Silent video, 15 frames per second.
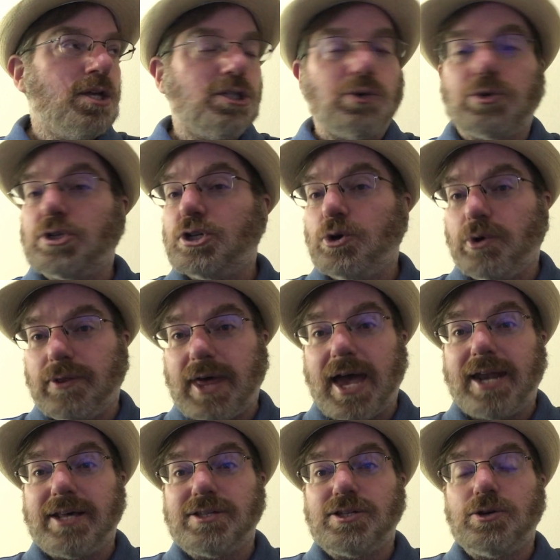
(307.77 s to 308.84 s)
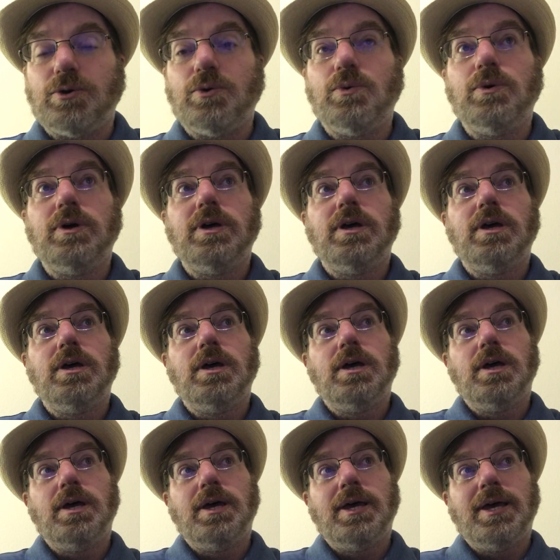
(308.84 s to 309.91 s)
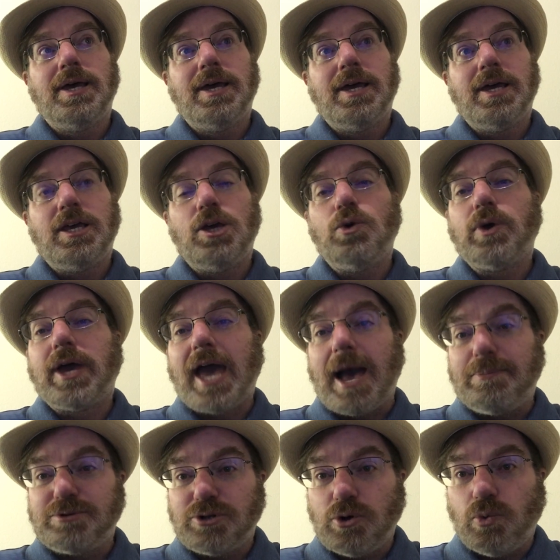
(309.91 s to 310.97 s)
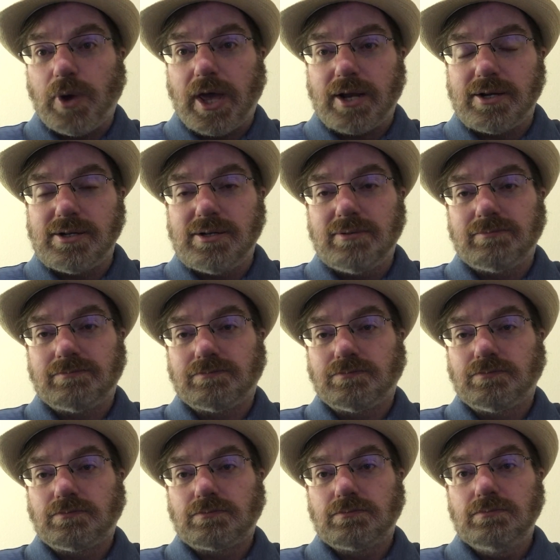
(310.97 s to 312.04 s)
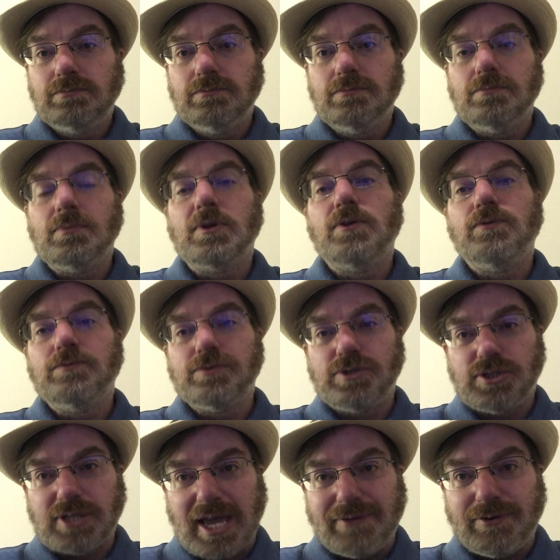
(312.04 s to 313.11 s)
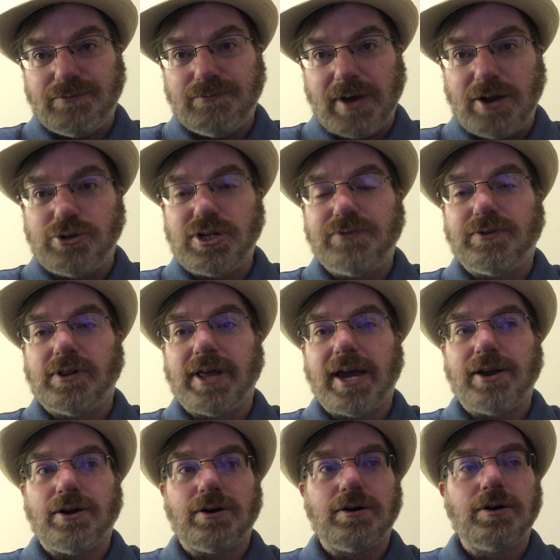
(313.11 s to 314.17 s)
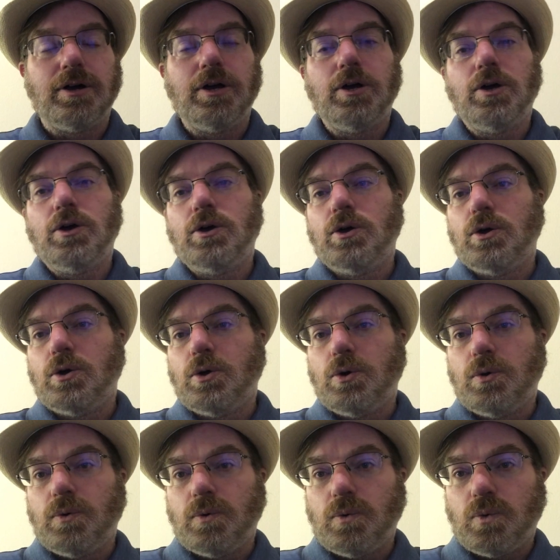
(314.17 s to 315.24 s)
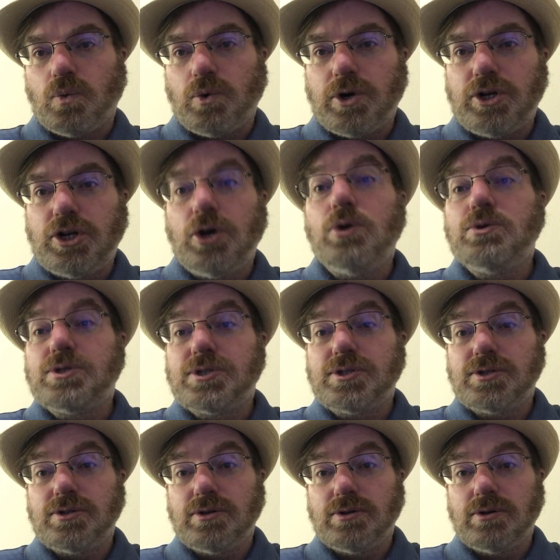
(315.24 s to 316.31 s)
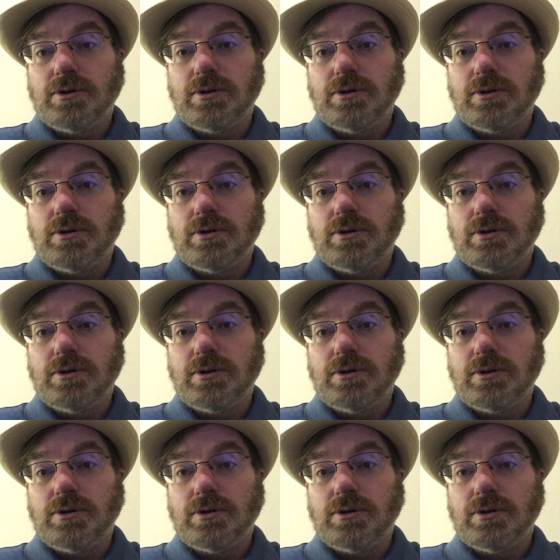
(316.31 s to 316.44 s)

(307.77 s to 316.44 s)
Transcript: So what you do in that is you capture the wind, save it energy for later, reduce